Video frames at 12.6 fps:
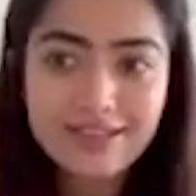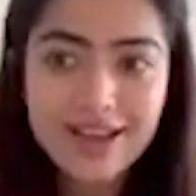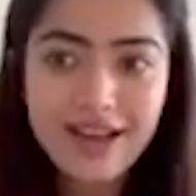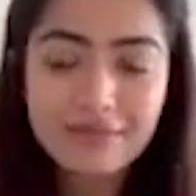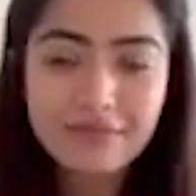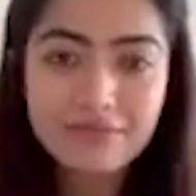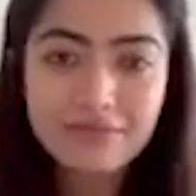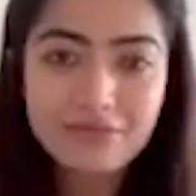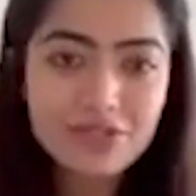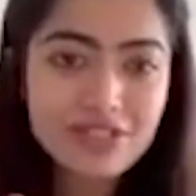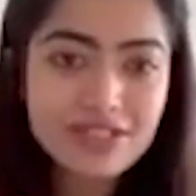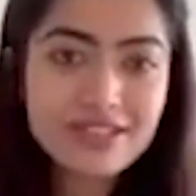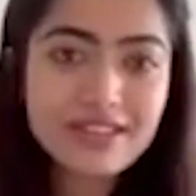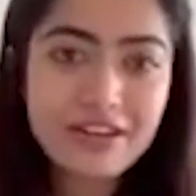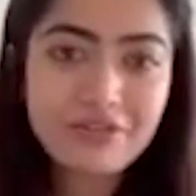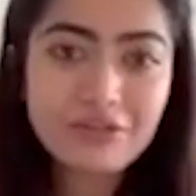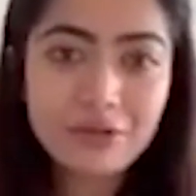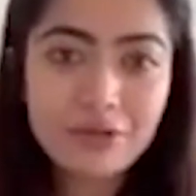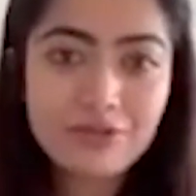I'm just
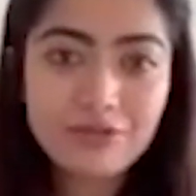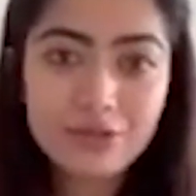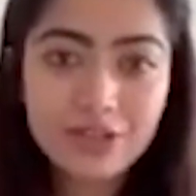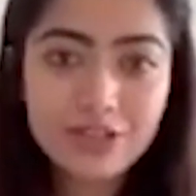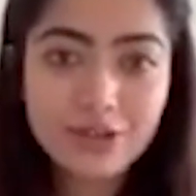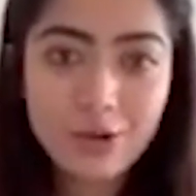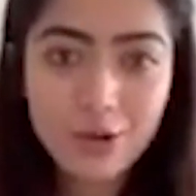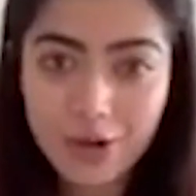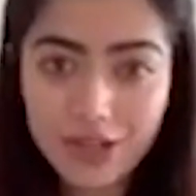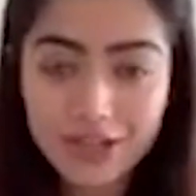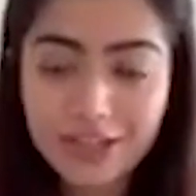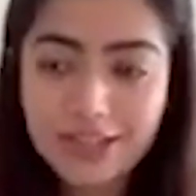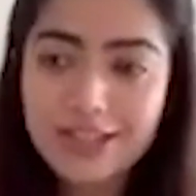grateful for it all.